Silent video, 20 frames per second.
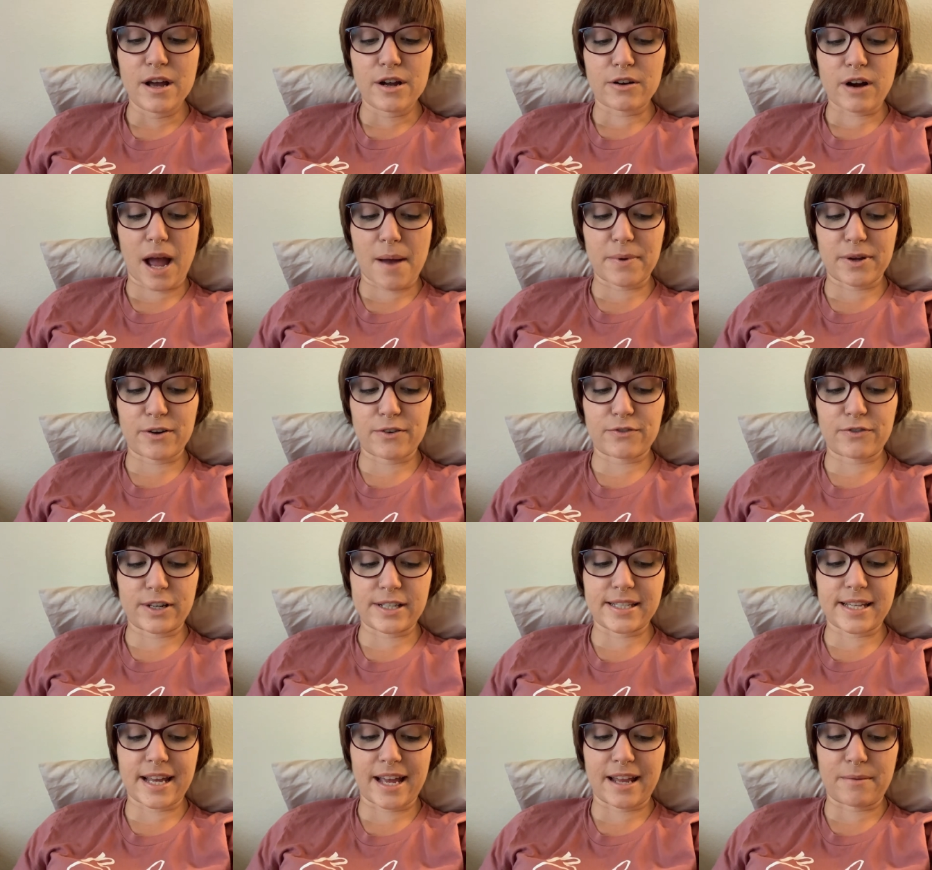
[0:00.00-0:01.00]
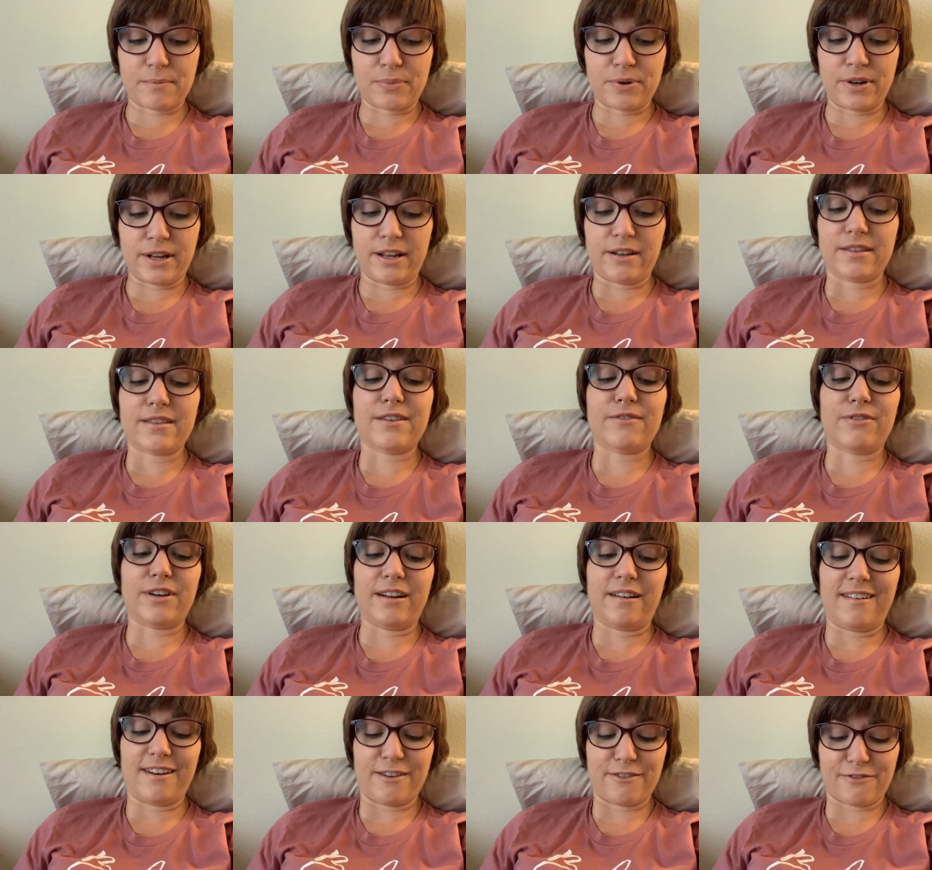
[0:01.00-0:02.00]
grabbing her friend's hand and putting the
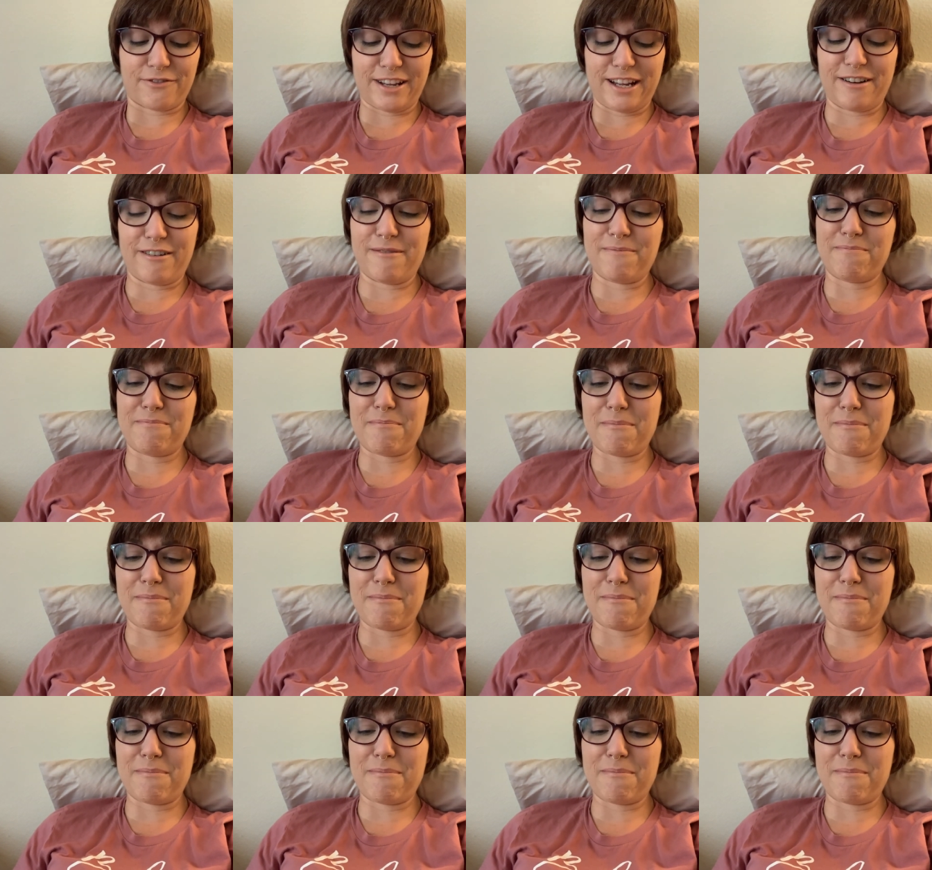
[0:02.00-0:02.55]
ring on her finger.